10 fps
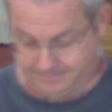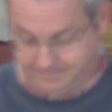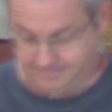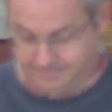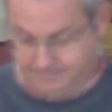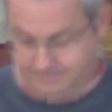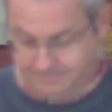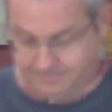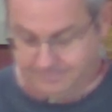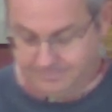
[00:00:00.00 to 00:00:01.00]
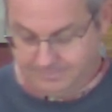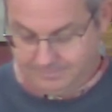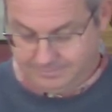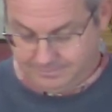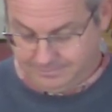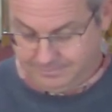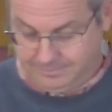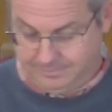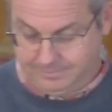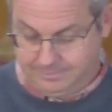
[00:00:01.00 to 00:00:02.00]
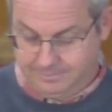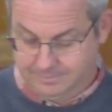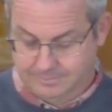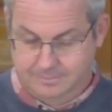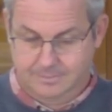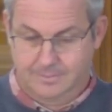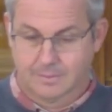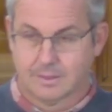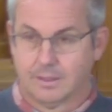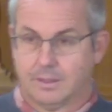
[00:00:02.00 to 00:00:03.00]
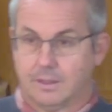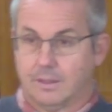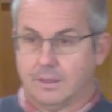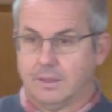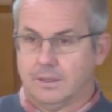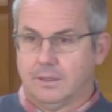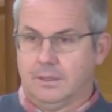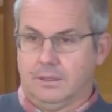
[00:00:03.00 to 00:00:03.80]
[no speech]